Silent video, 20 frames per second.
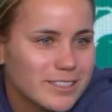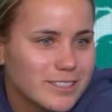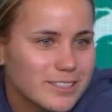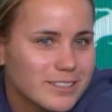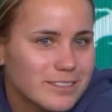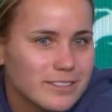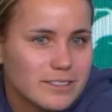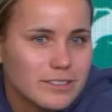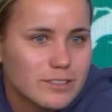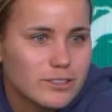
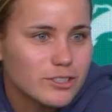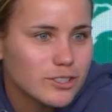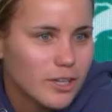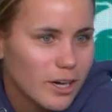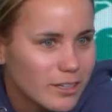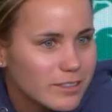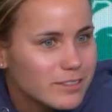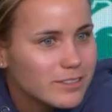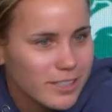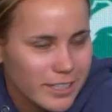
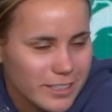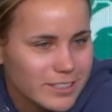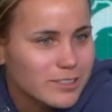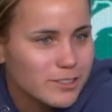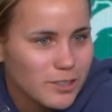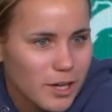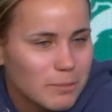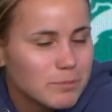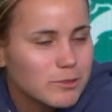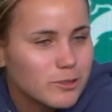
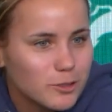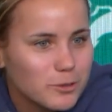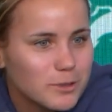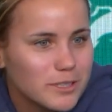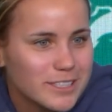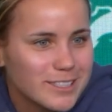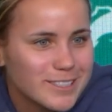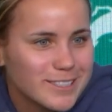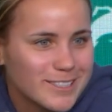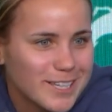stopped doing
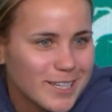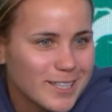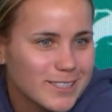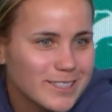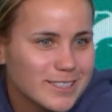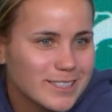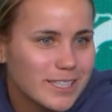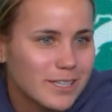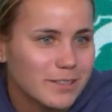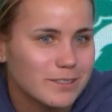in the second set.